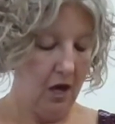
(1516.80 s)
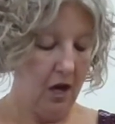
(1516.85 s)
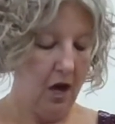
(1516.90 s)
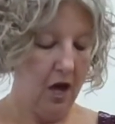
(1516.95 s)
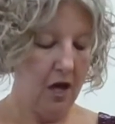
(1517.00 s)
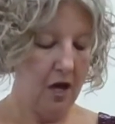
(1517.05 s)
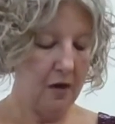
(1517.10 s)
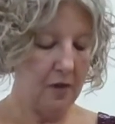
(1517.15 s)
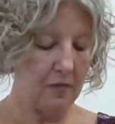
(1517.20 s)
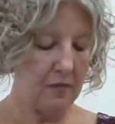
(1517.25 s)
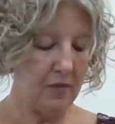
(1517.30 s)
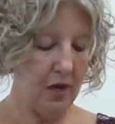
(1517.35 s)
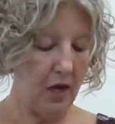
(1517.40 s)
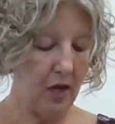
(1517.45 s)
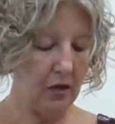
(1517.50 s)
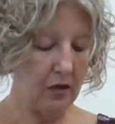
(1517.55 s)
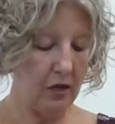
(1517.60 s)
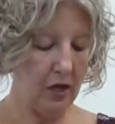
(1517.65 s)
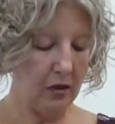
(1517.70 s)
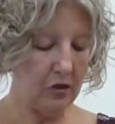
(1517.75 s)
Um,
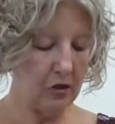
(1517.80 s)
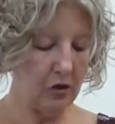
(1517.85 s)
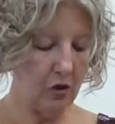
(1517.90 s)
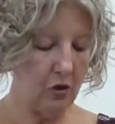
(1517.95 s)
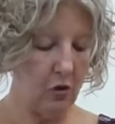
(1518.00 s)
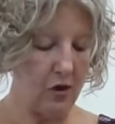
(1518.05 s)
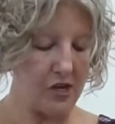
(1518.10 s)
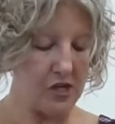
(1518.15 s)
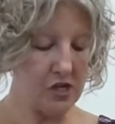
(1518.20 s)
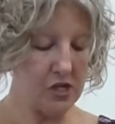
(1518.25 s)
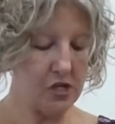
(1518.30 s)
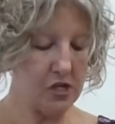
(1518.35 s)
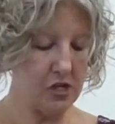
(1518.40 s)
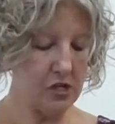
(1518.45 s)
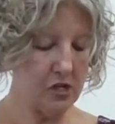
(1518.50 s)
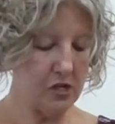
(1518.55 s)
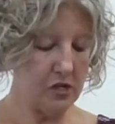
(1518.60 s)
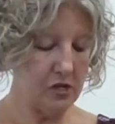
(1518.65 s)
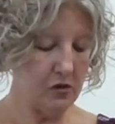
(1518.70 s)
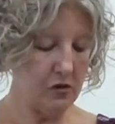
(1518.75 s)
another
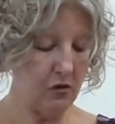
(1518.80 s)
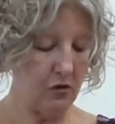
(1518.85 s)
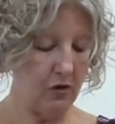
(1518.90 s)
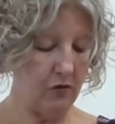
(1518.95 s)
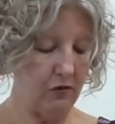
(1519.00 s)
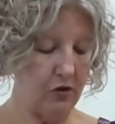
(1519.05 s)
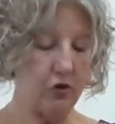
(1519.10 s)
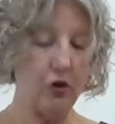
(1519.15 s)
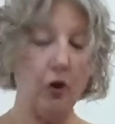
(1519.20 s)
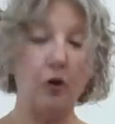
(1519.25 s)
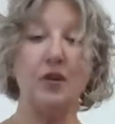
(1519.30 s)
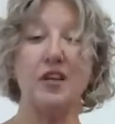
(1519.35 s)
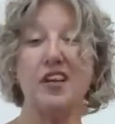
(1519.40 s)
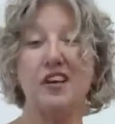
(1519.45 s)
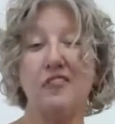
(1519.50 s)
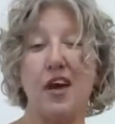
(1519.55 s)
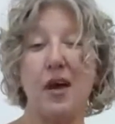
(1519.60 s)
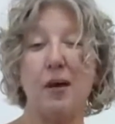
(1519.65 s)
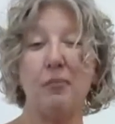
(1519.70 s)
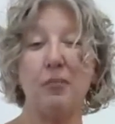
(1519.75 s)
question, or if you don't
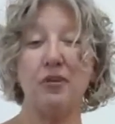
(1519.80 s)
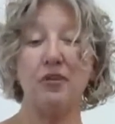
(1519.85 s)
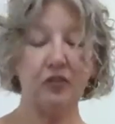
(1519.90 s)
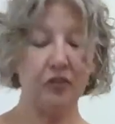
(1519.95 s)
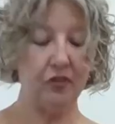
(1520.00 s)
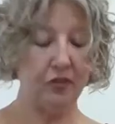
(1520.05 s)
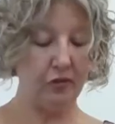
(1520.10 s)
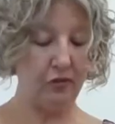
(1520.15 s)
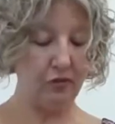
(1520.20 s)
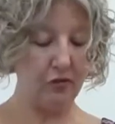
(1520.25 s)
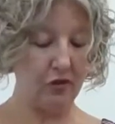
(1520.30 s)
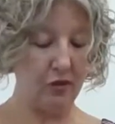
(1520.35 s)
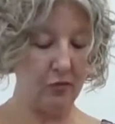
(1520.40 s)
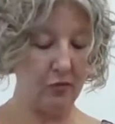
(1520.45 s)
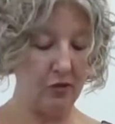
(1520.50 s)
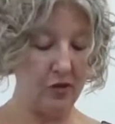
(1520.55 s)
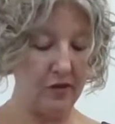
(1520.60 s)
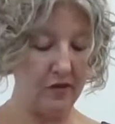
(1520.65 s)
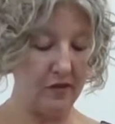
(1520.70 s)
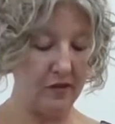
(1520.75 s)
love apples for some
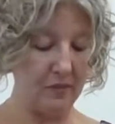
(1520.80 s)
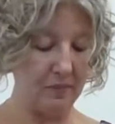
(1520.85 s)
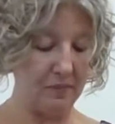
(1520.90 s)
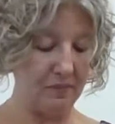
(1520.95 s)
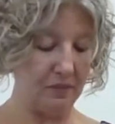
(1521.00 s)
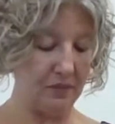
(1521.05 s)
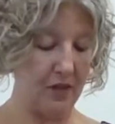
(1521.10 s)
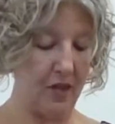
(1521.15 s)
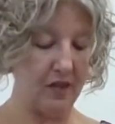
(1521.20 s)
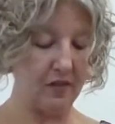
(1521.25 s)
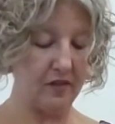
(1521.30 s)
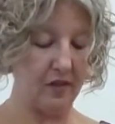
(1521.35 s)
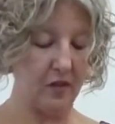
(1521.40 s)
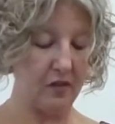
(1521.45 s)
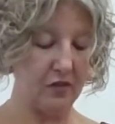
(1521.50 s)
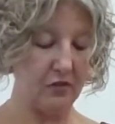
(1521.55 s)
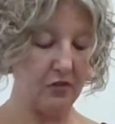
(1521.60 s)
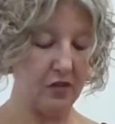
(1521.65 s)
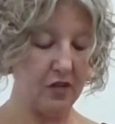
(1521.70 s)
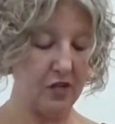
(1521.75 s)
reason, they sell
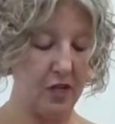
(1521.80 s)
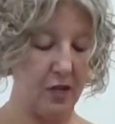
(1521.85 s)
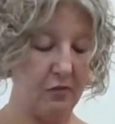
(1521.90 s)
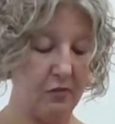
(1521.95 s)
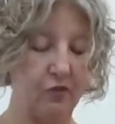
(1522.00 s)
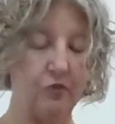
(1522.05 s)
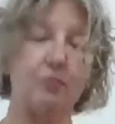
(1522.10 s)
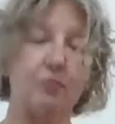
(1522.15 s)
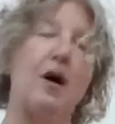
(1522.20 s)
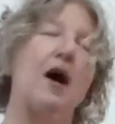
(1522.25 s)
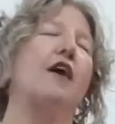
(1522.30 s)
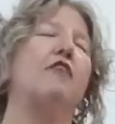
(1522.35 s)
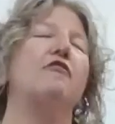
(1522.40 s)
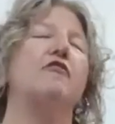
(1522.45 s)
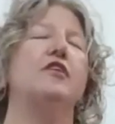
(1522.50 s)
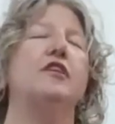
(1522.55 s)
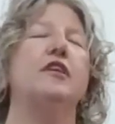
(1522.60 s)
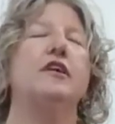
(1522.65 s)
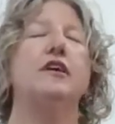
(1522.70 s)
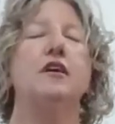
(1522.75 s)
different types of pie
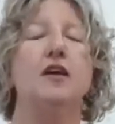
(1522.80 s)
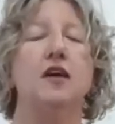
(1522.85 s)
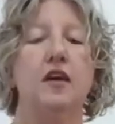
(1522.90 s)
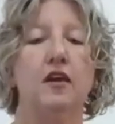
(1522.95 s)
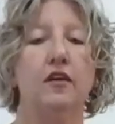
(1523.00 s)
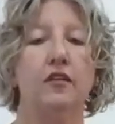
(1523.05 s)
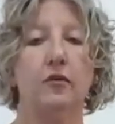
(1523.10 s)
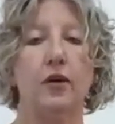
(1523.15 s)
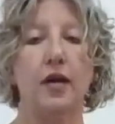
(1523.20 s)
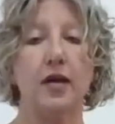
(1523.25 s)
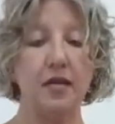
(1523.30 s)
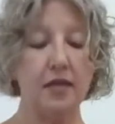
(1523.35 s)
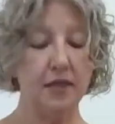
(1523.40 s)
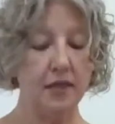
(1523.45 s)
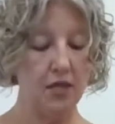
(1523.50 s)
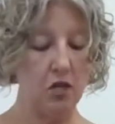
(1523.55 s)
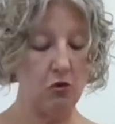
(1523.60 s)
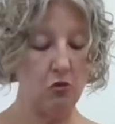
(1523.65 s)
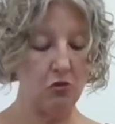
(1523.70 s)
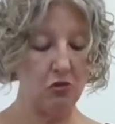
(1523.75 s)
filling. So
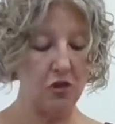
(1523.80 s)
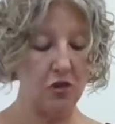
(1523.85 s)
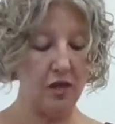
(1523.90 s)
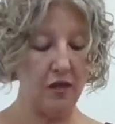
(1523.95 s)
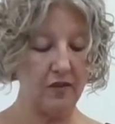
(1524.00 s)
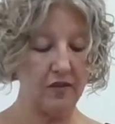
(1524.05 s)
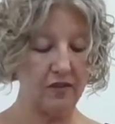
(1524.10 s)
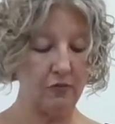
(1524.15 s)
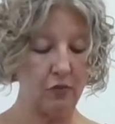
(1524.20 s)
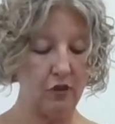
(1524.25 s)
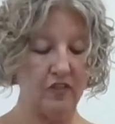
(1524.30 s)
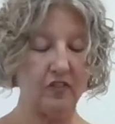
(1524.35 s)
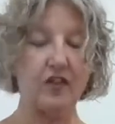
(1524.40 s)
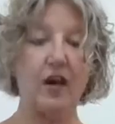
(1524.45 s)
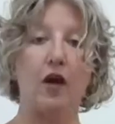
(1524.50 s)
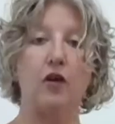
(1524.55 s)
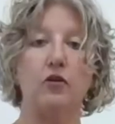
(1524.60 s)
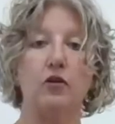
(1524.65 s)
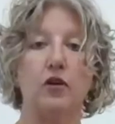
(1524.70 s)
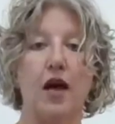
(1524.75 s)
anything you think would
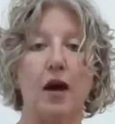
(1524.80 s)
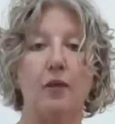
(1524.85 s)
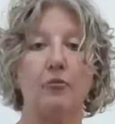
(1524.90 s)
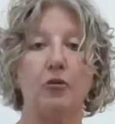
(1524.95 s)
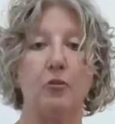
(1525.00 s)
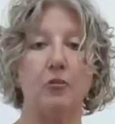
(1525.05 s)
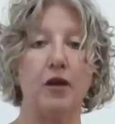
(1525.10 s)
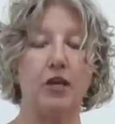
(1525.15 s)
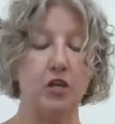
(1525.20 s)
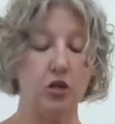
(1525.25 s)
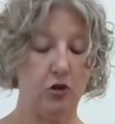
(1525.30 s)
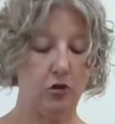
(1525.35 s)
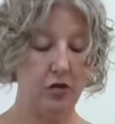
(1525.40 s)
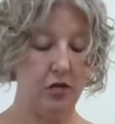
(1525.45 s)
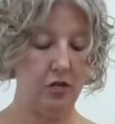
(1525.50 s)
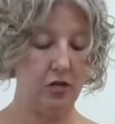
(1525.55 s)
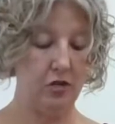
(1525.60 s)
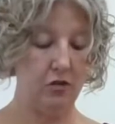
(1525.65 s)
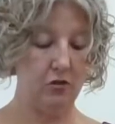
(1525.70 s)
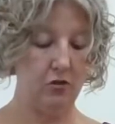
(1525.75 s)
sound
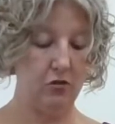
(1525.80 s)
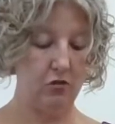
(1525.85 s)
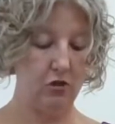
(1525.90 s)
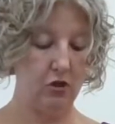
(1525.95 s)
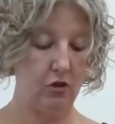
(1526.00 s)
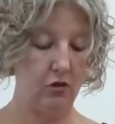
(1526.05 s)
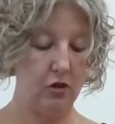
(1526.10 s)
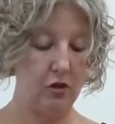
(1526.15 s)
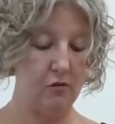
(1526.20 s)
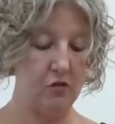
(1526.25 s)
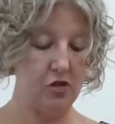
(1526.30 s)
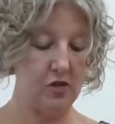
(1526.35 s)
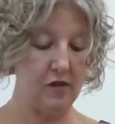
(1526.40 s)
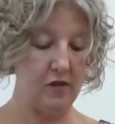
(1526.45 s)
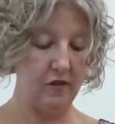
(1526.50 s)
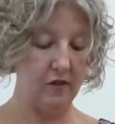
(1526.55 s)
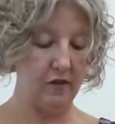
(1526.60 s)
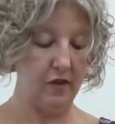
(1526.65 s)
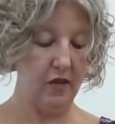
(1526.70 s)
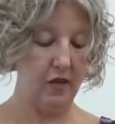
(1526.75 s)
complimentary to the cream
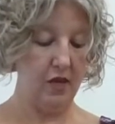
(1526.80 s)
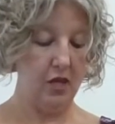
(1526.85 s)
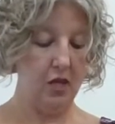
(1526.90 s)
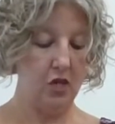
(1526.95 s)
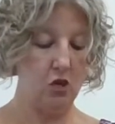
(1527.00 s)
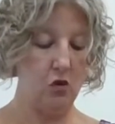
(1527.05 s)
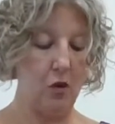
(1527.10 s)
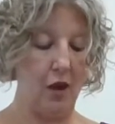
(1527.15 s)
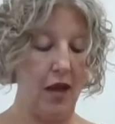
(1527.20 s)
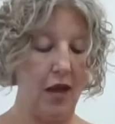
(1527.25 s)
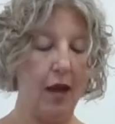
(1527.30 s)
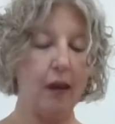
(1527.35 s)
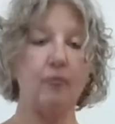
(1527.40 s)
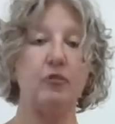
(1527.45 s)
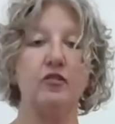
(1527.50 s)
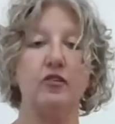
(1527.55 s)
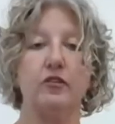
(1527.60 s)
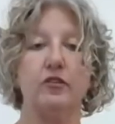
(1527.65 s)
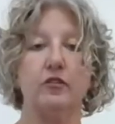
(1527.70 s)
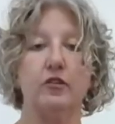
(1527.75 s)
cheese, you
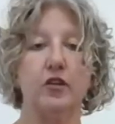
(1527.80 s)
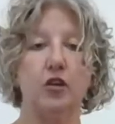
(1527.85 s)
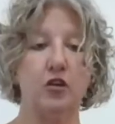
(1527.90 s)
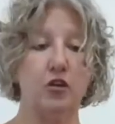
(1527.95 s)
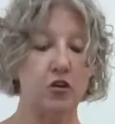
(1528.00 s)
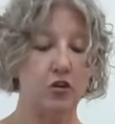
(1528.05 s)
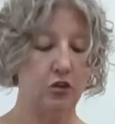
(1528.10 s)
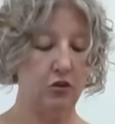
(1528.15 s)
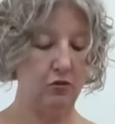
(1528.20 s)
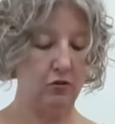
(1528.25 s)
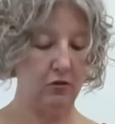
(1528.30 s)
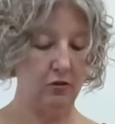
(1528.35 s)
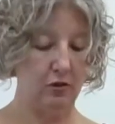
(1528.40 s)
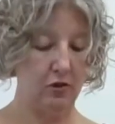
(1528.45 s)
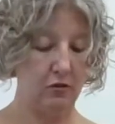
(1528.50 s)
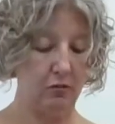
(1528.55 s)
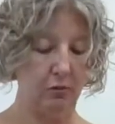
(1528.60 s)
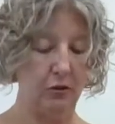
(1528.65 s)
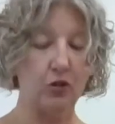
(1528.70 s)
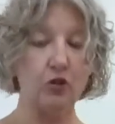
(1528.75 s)
absolutely could do.
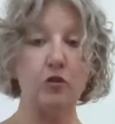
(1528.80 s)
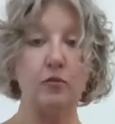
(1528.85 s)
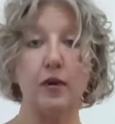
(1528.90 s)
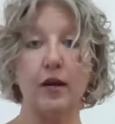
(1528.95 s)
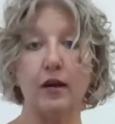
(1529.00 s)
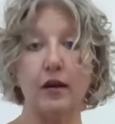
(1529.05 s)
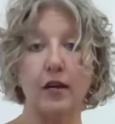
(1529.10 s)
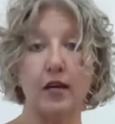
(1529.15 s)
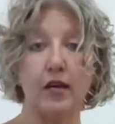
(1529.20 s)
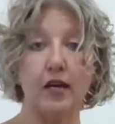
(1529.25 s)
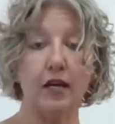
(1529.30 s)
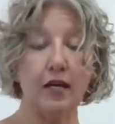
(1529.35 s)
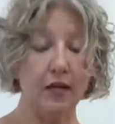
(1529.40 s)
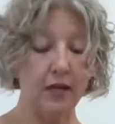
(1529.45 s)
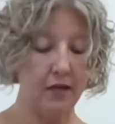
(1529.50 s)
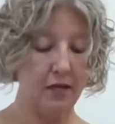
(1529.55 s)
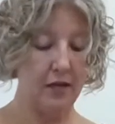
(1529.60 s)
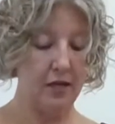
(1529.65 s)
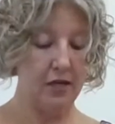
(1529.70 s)
Blueberry,